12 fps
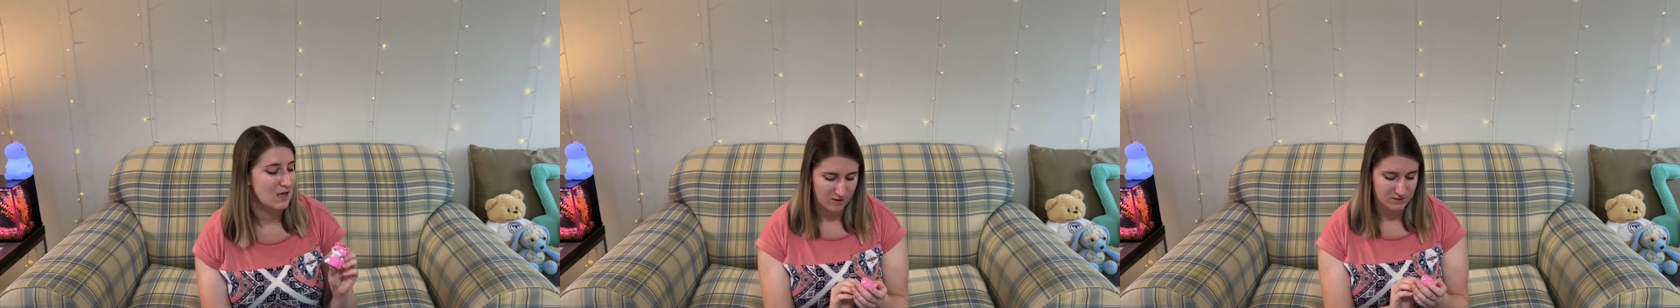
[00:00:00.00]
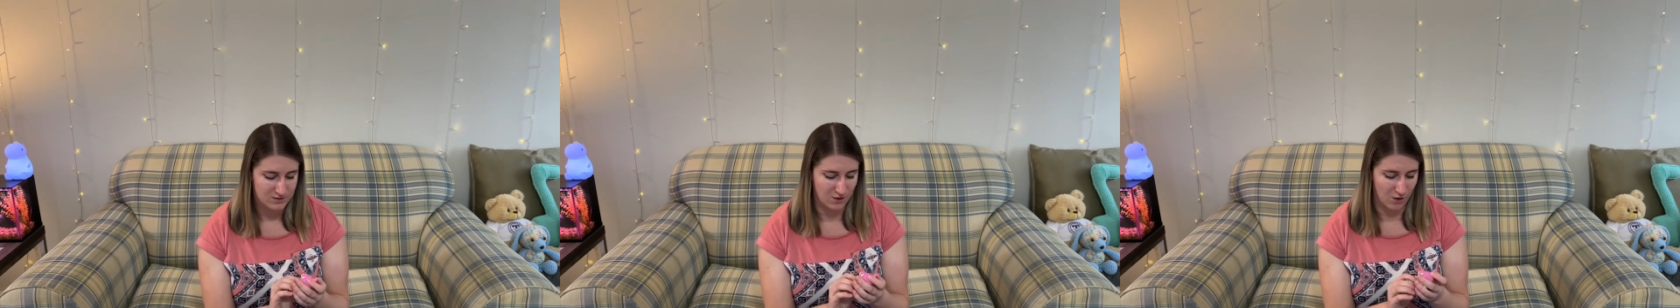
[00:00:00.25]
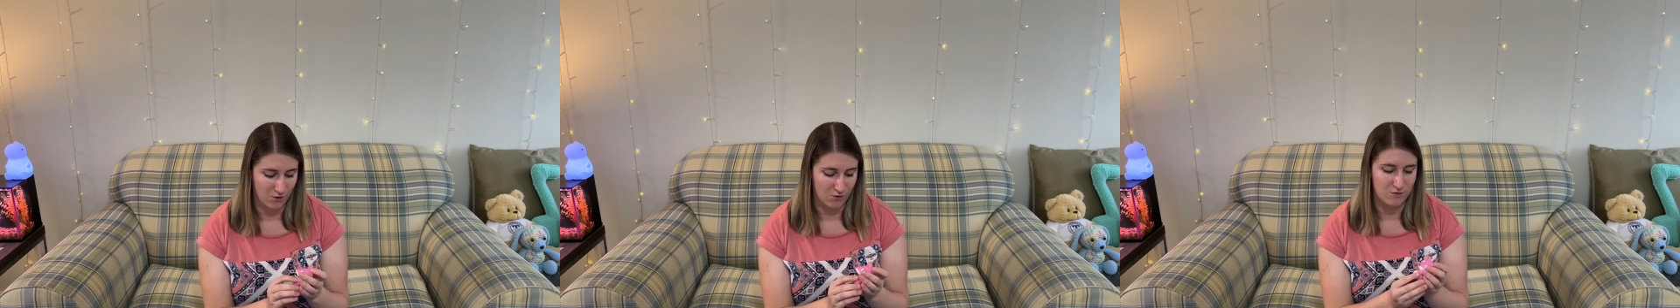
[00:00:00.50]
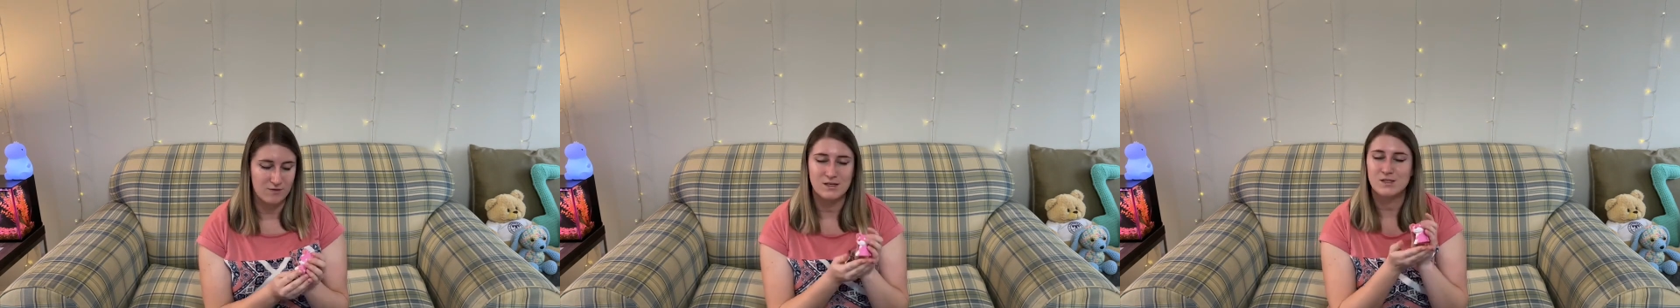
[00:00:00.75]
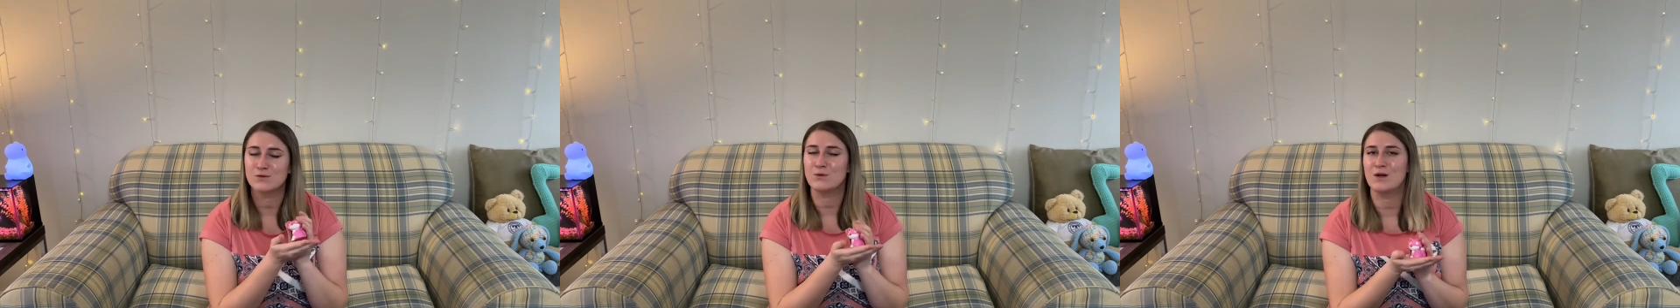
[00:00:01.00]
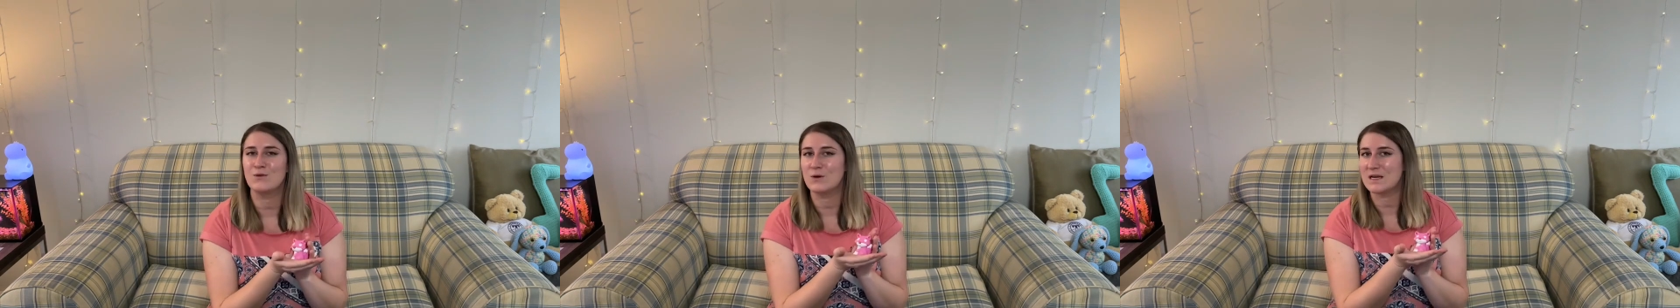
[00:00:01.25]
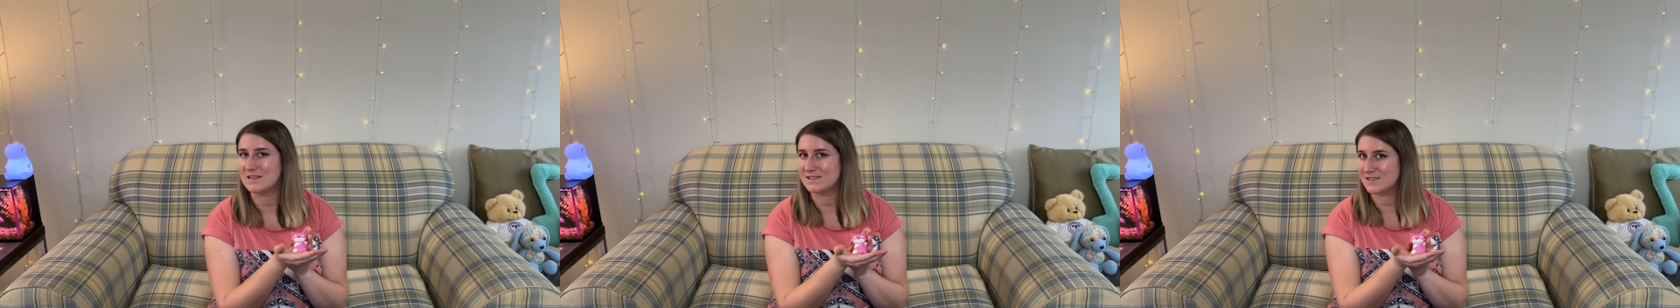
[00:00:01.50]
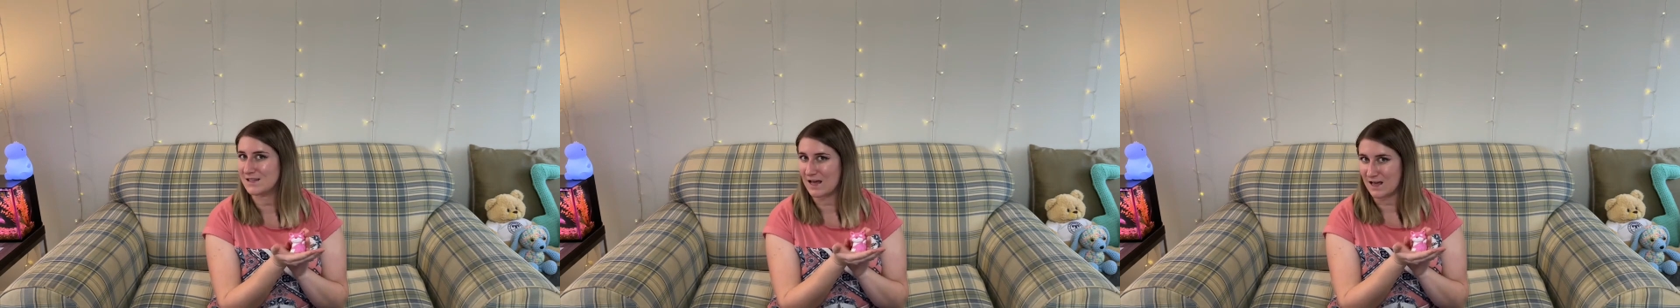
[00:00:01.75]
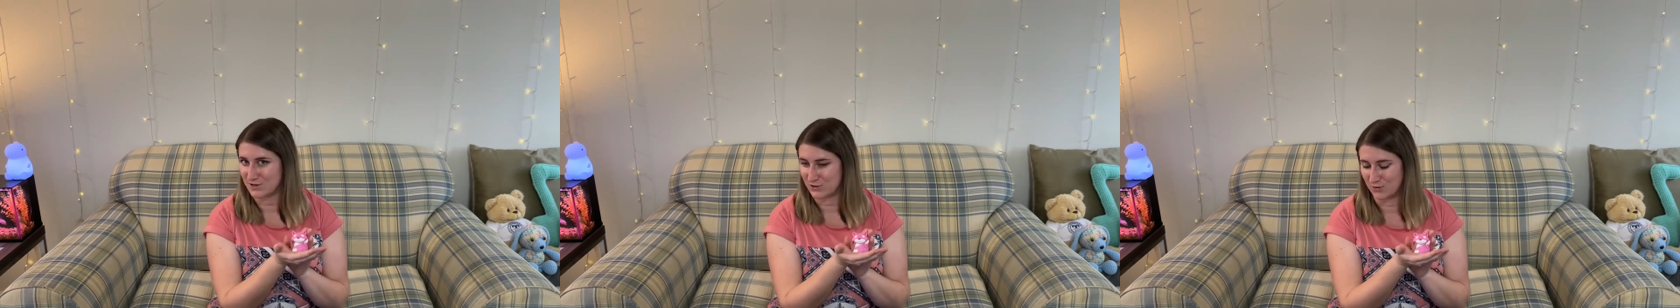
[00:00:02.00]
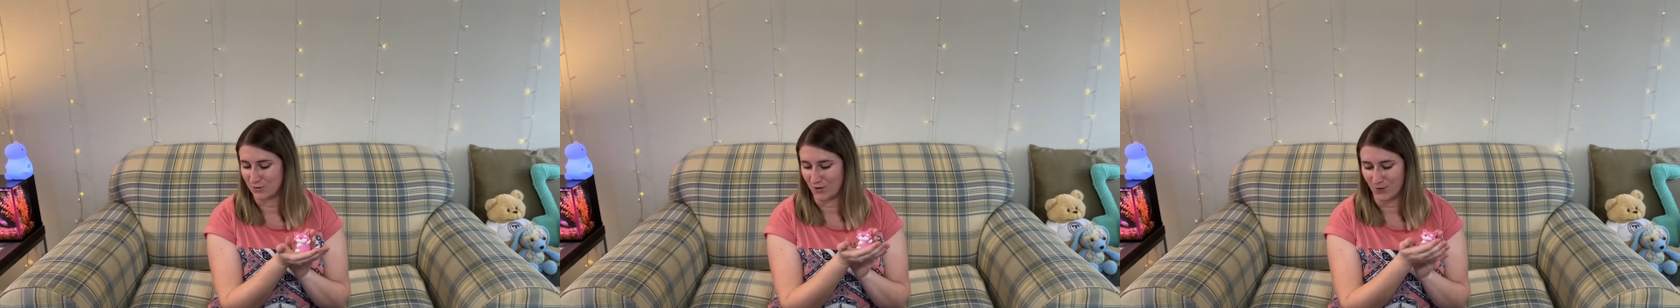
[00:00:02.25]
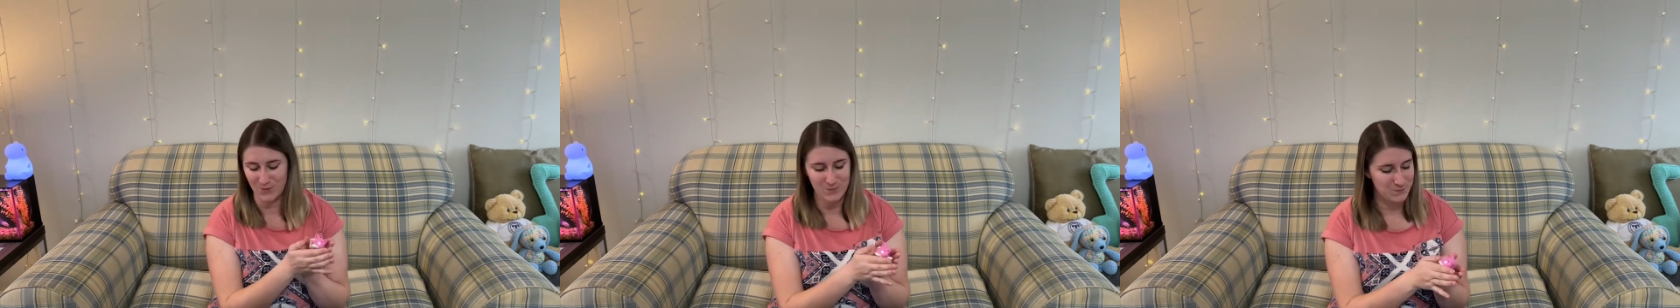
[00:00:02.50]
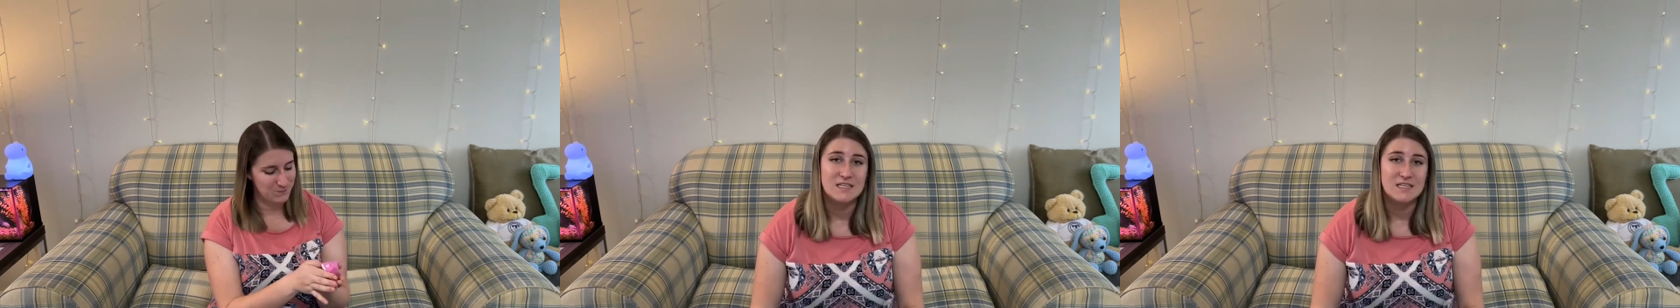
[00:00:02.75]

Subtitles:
So this one wins that duo.